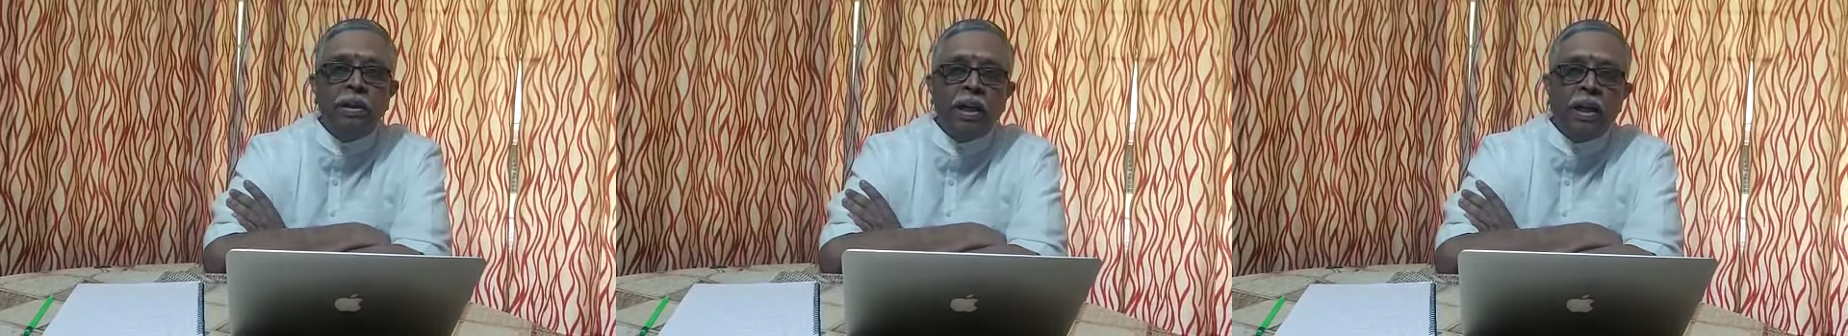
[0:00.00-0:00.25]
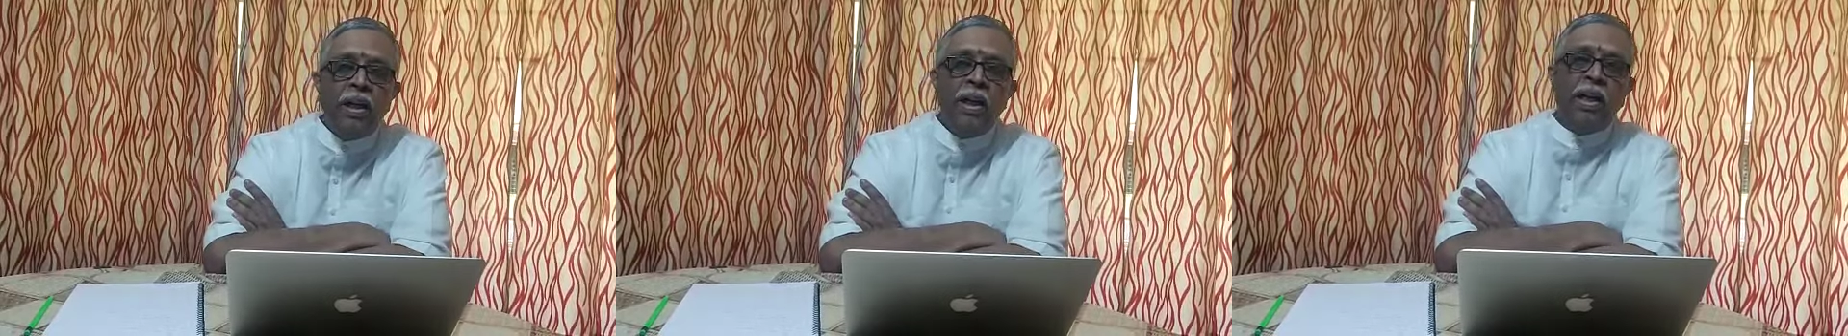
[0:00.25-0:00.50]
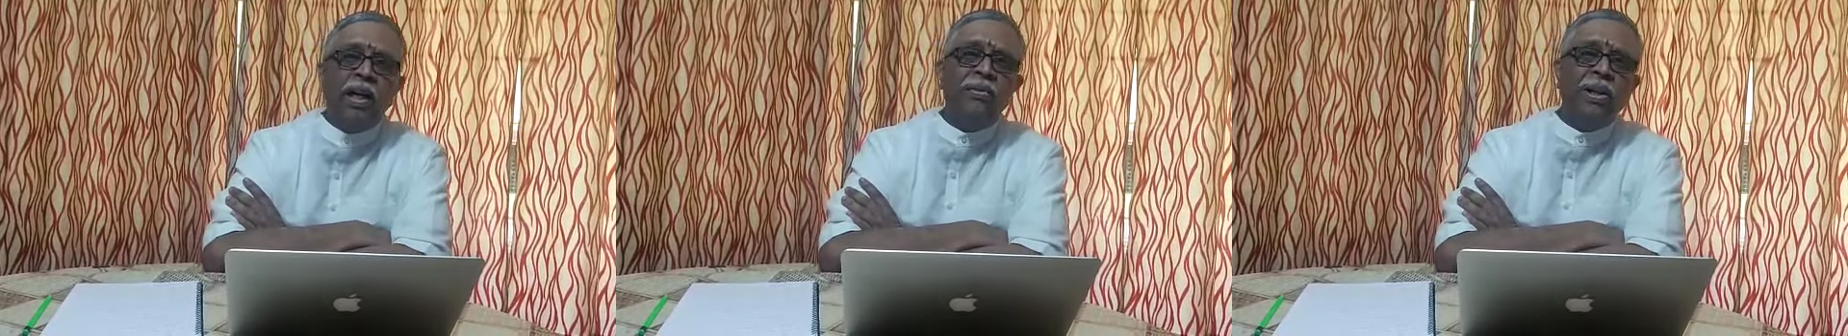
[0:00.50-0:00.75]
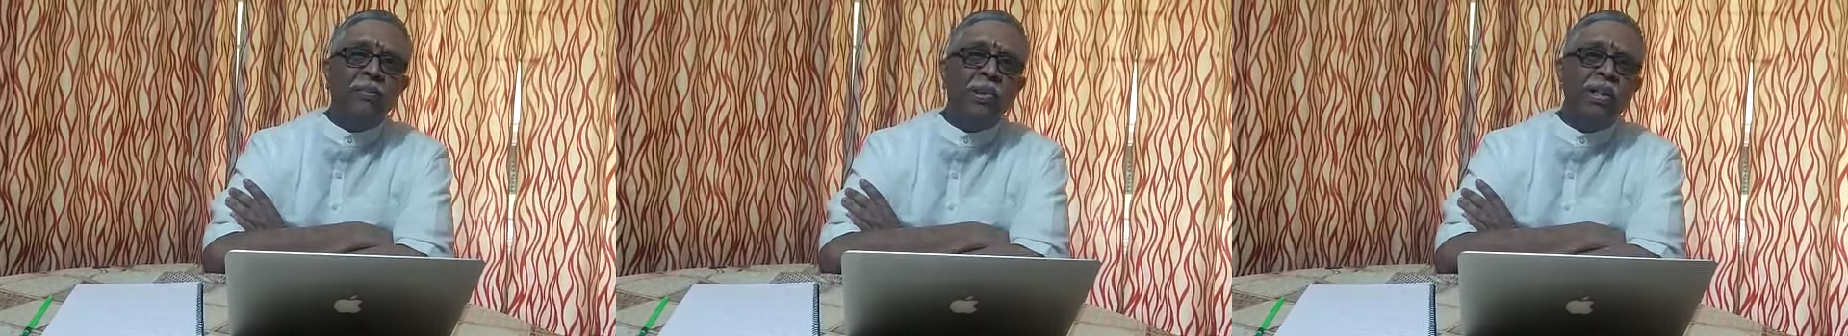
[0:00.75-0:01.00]
Yeah, in
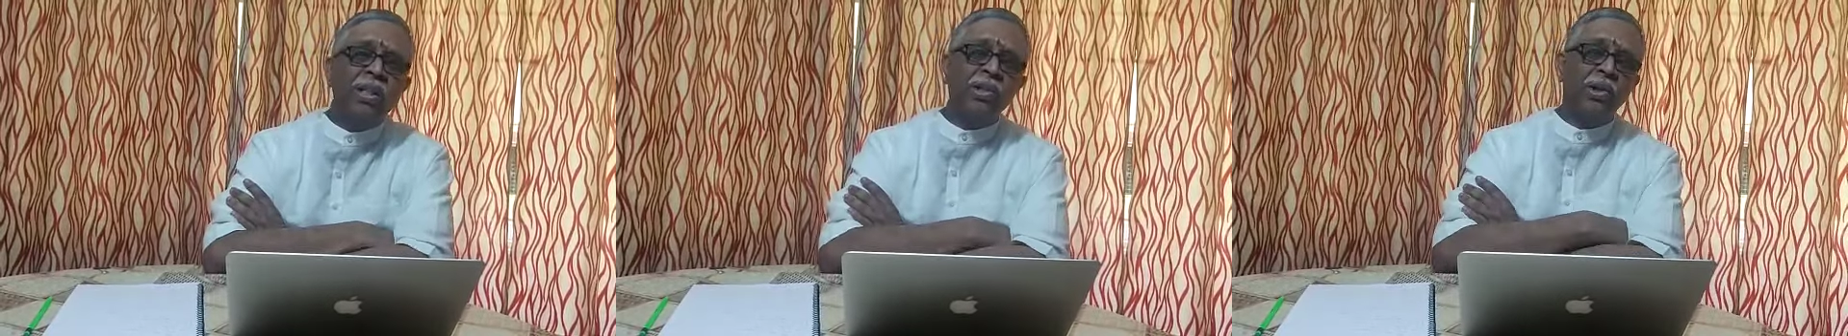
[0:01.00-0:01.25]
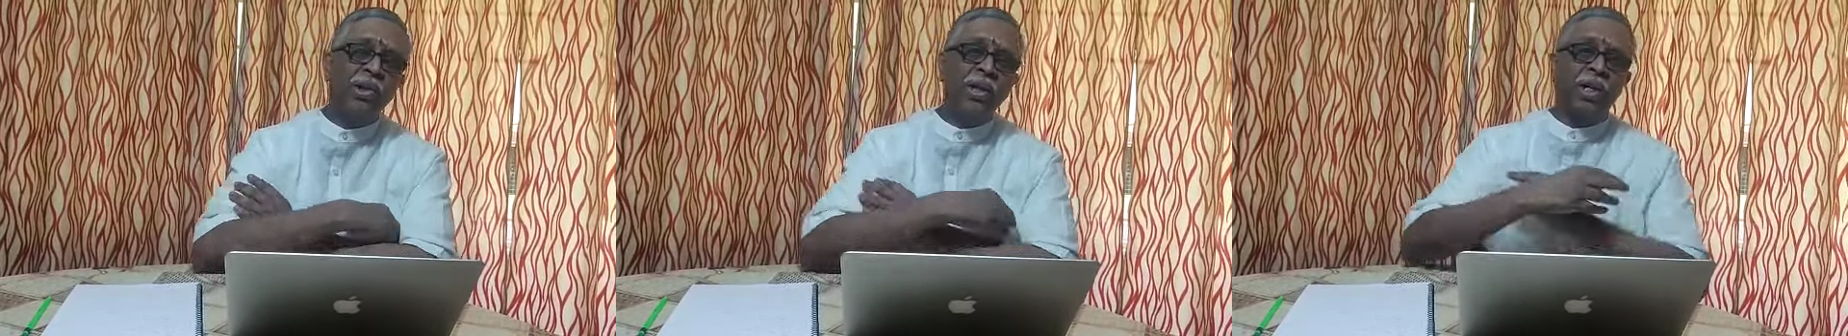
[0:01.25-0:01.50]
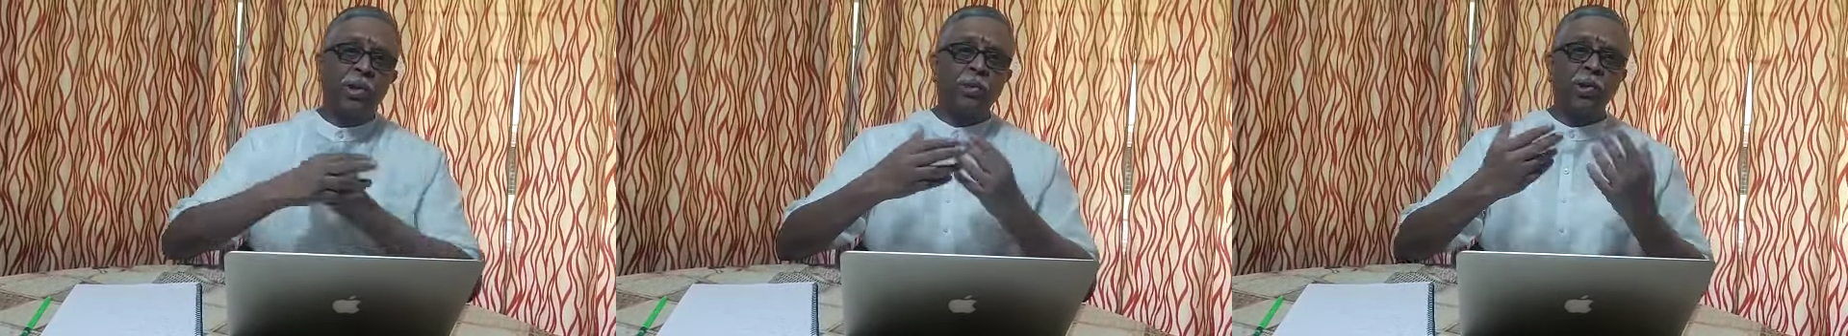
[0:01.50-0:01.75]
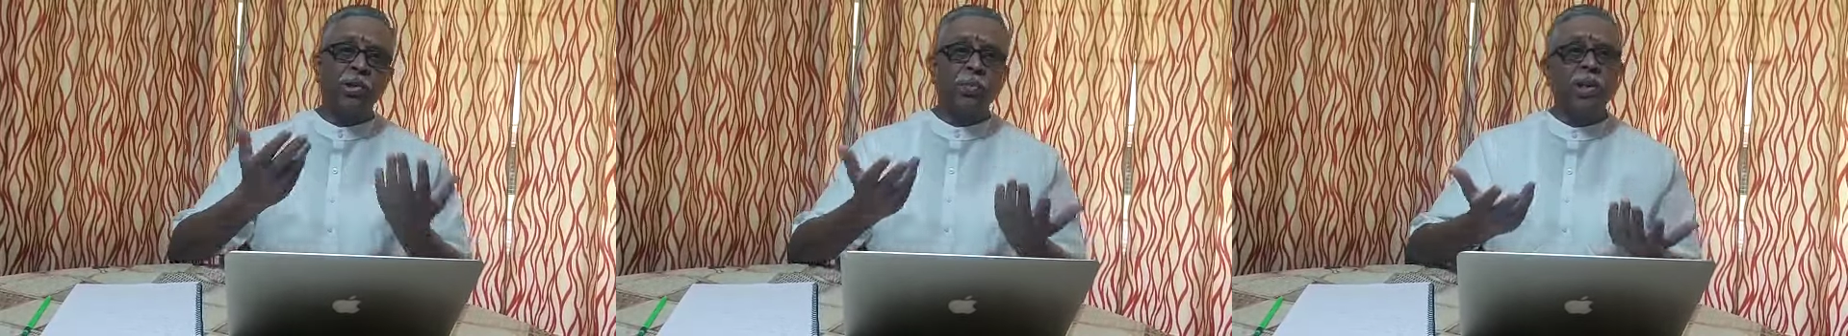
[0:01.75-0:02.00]
fact, personal social
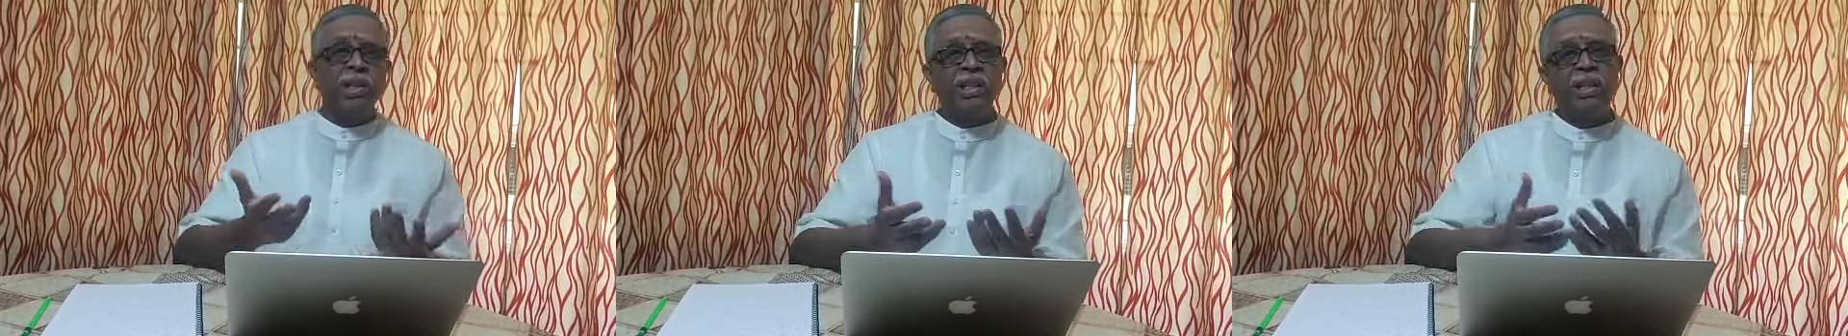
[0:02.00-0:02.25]
responsibility